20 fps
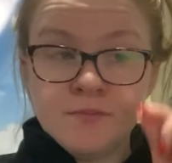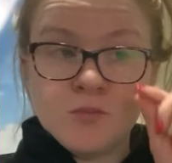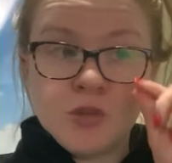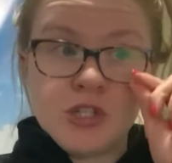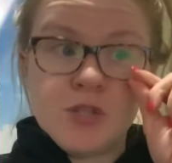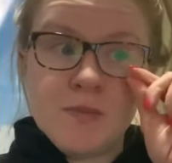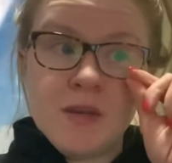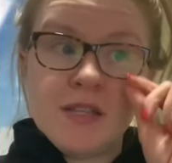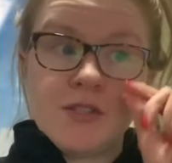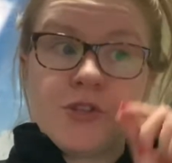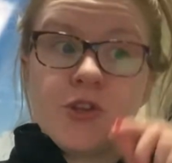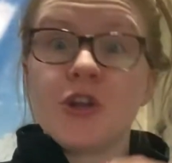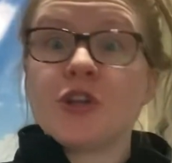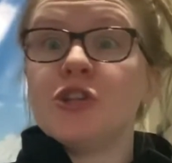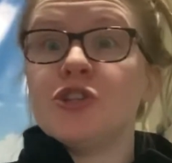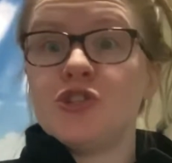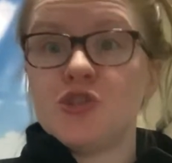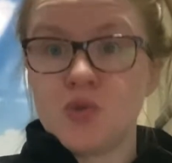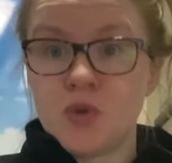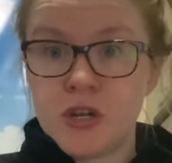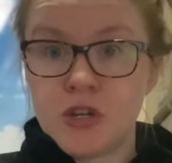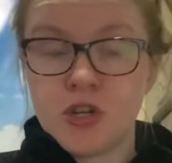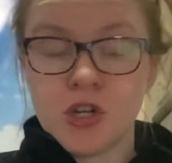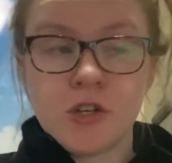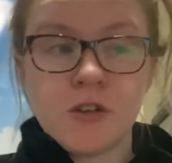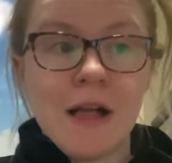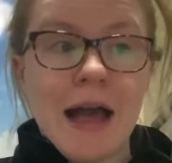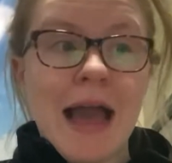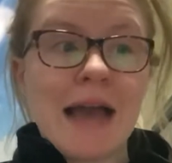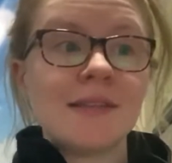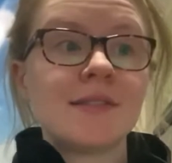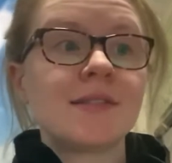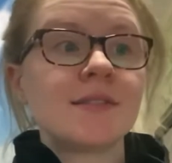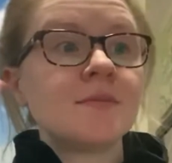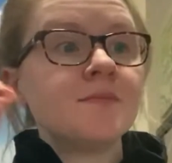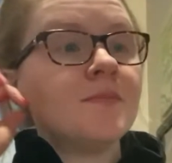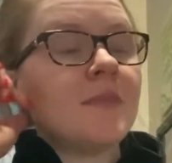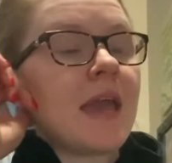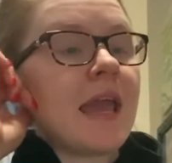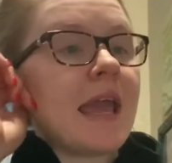which means you're going to join your
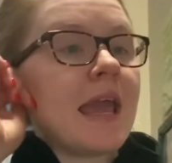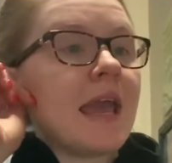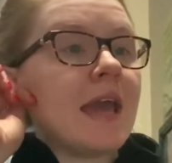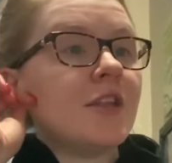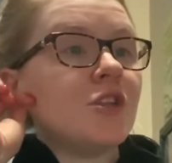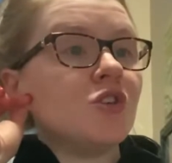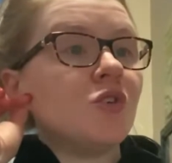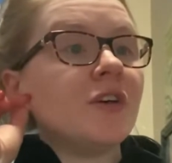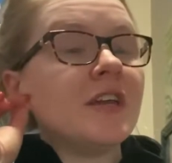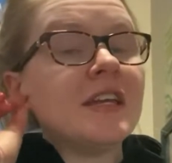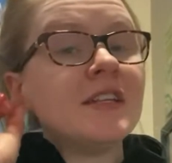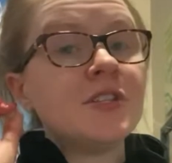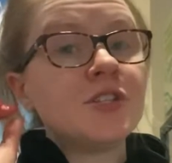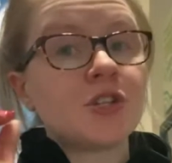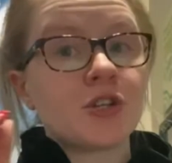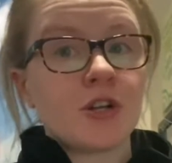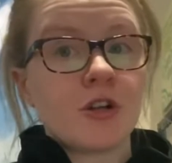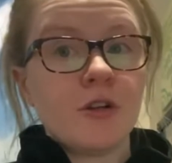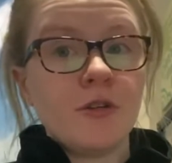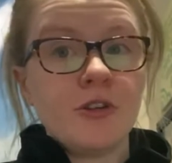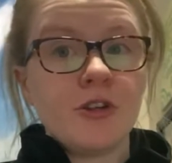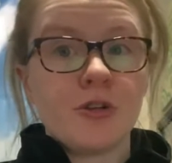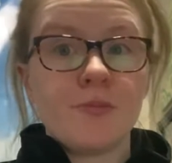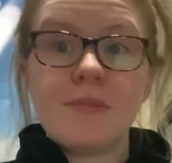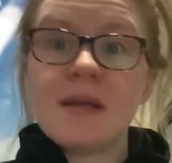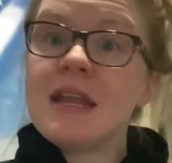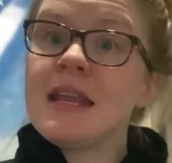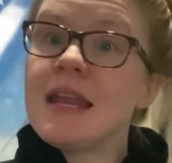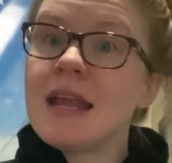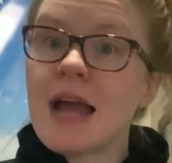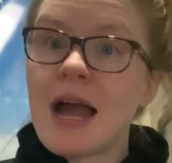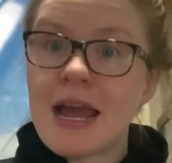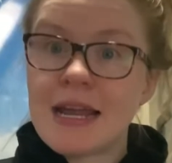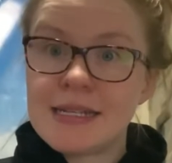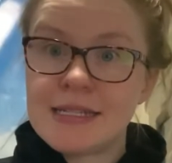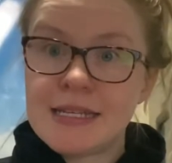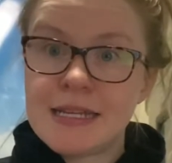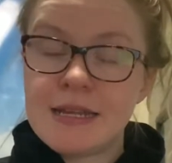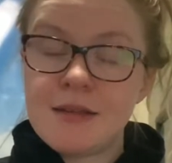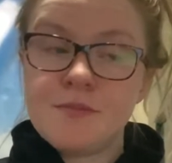class, and you'll enter your meeting
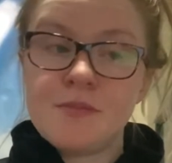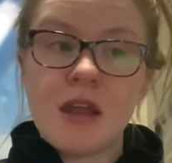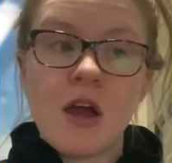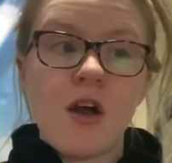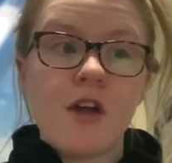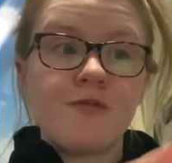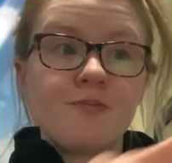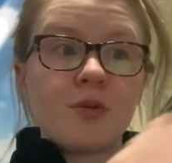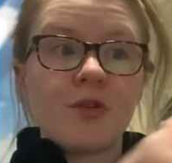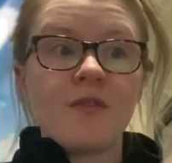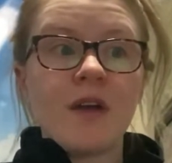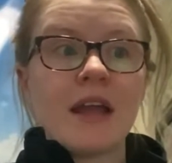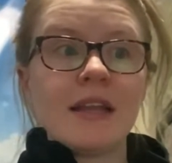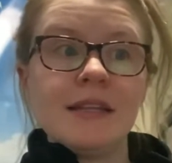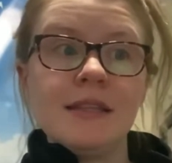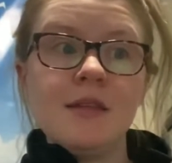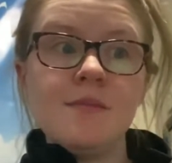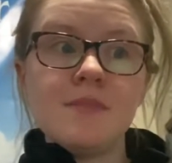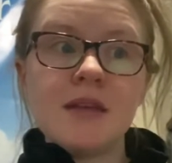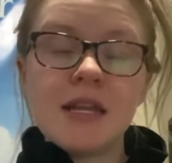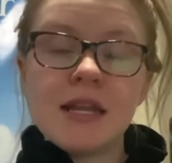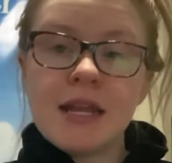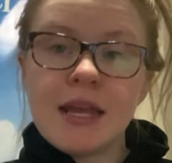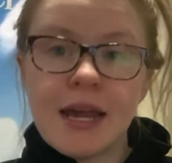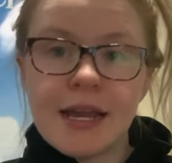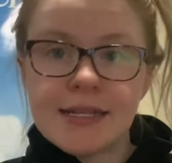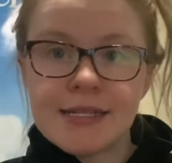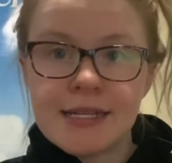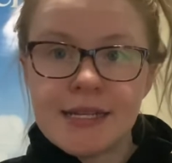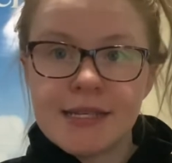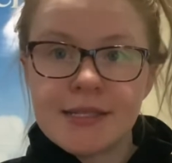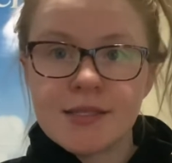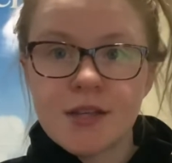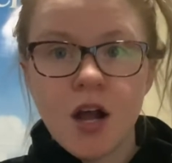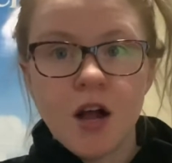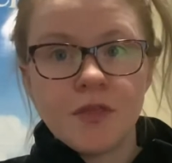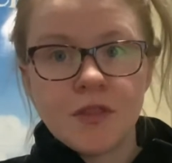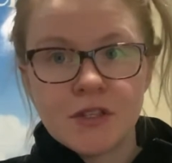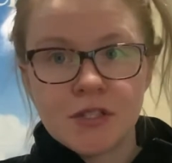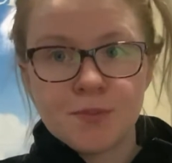ID. Now I've provided the meeting IDs
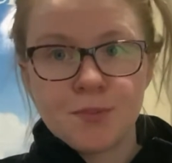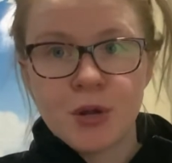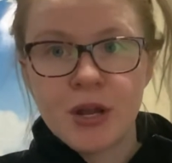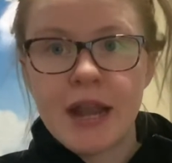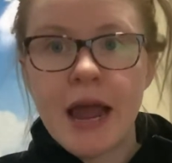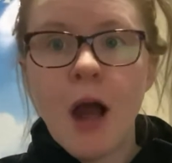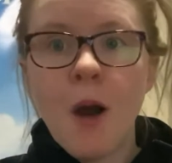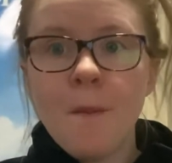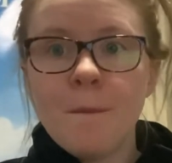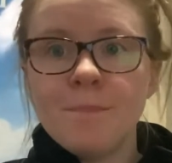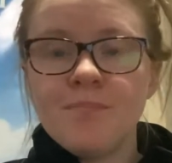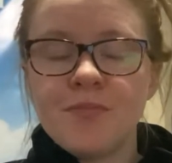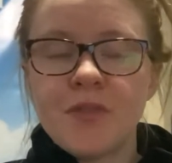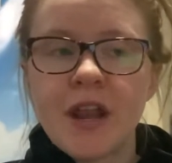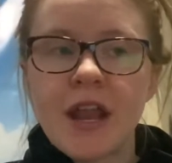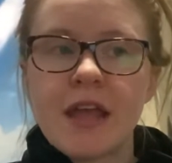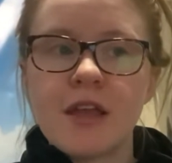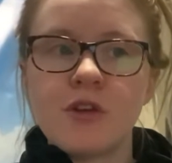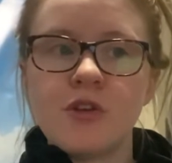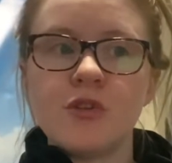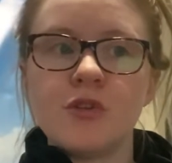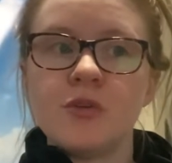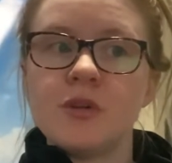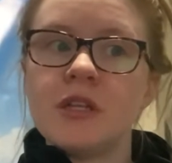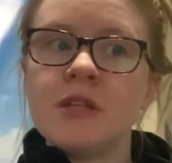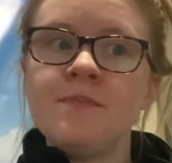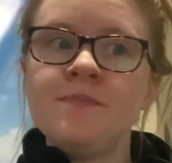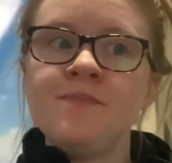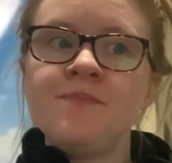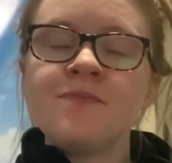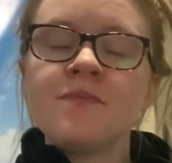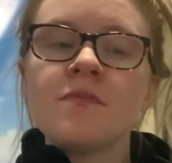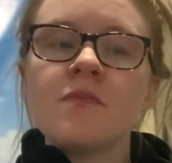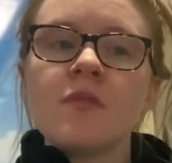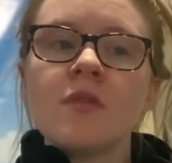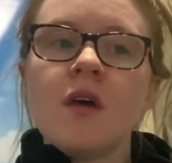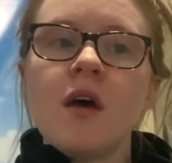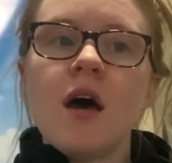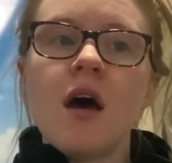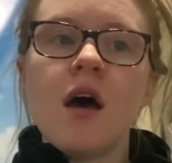on this printout that I included,
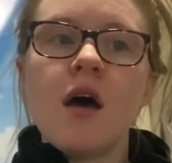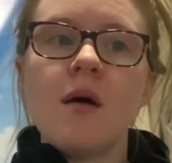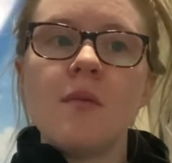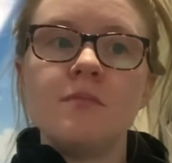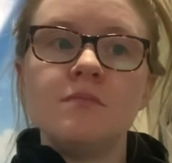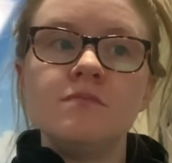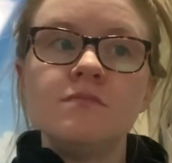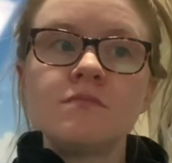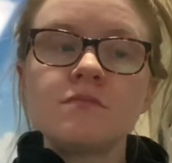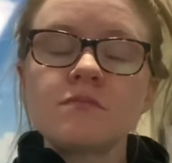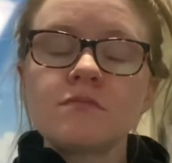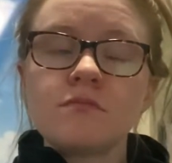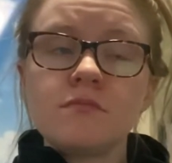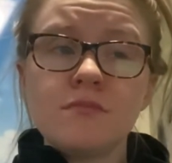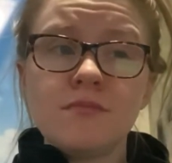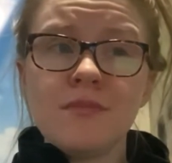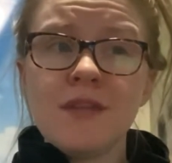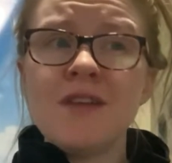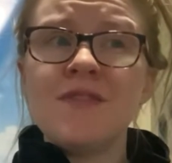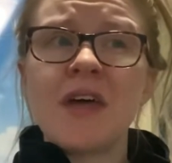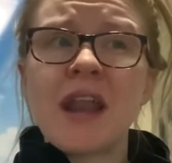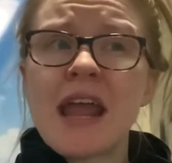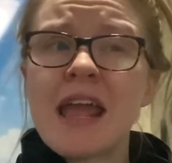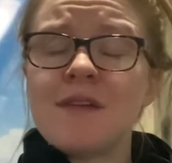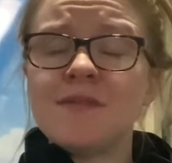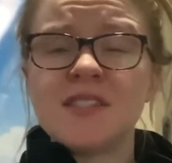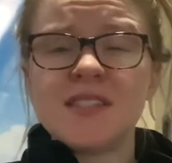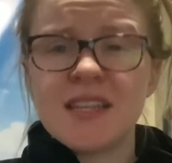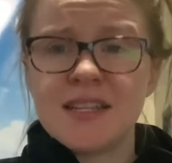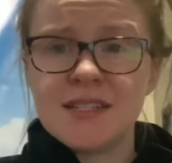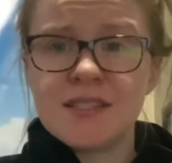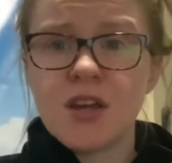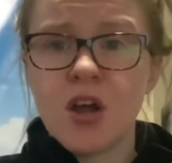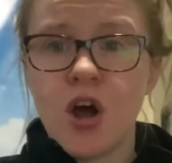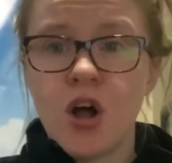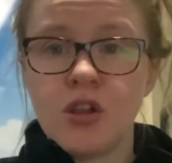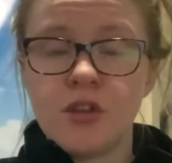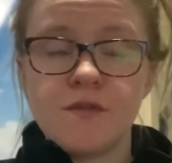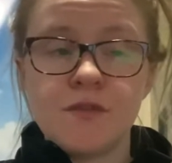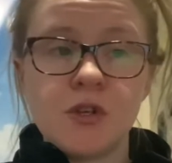that I have sent to
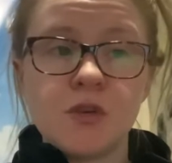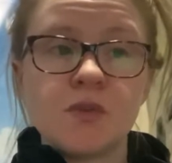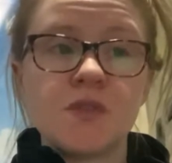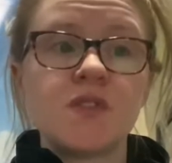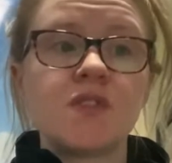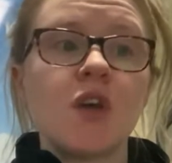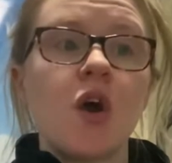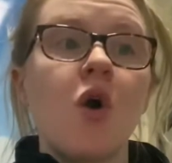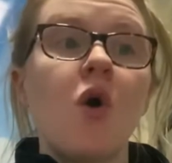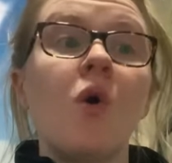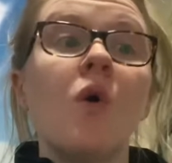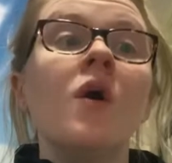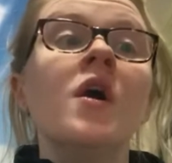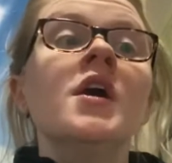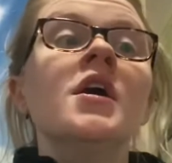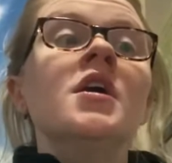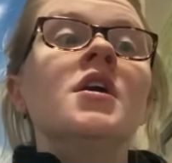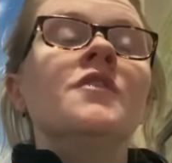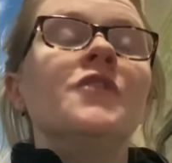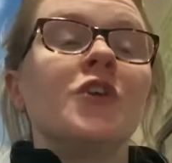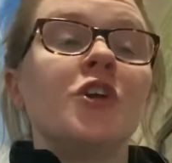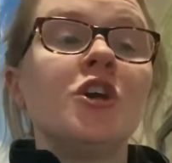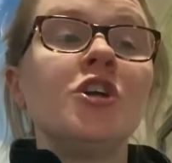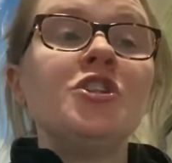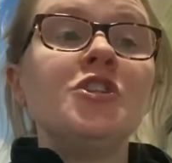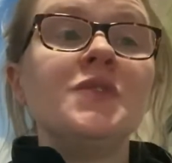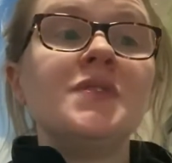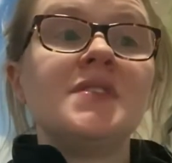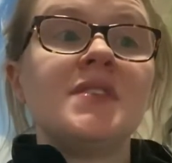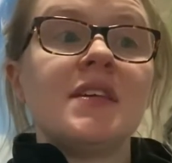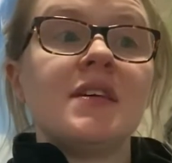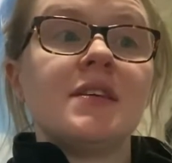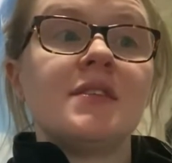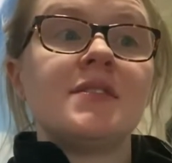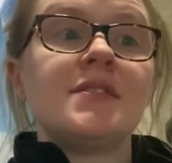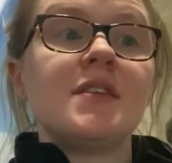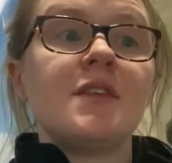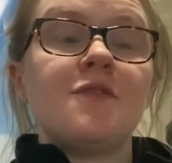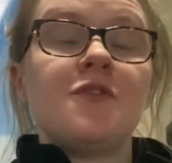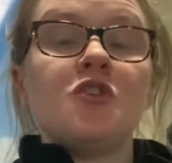all of you. So the good news
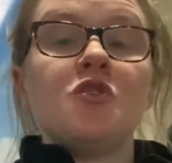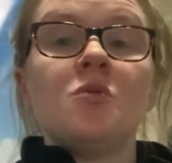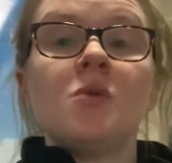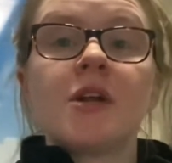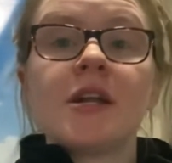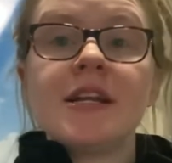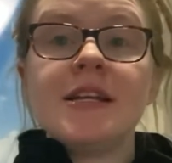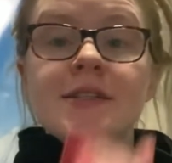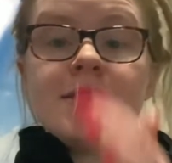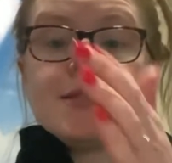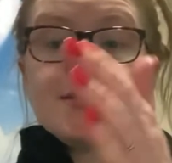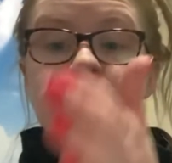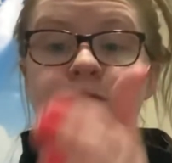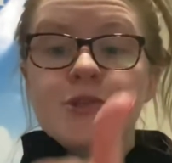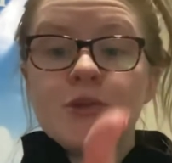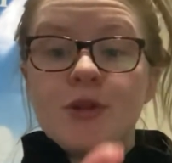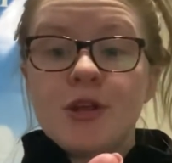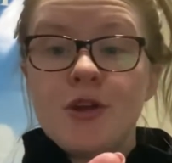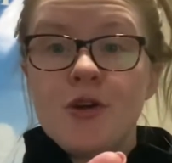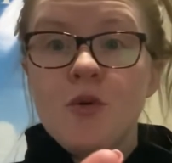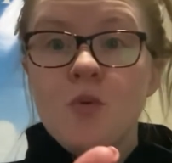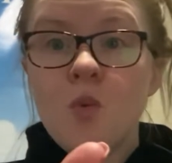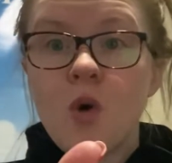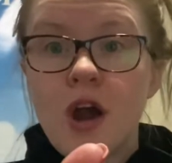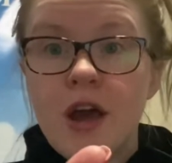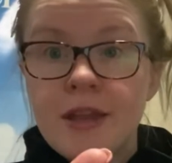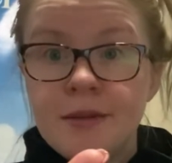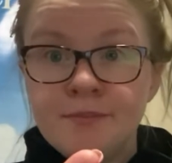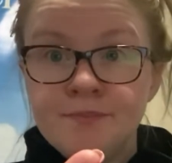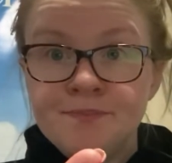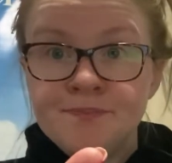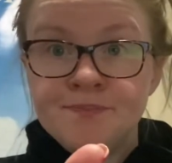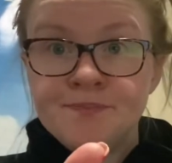is if you are in Studio One,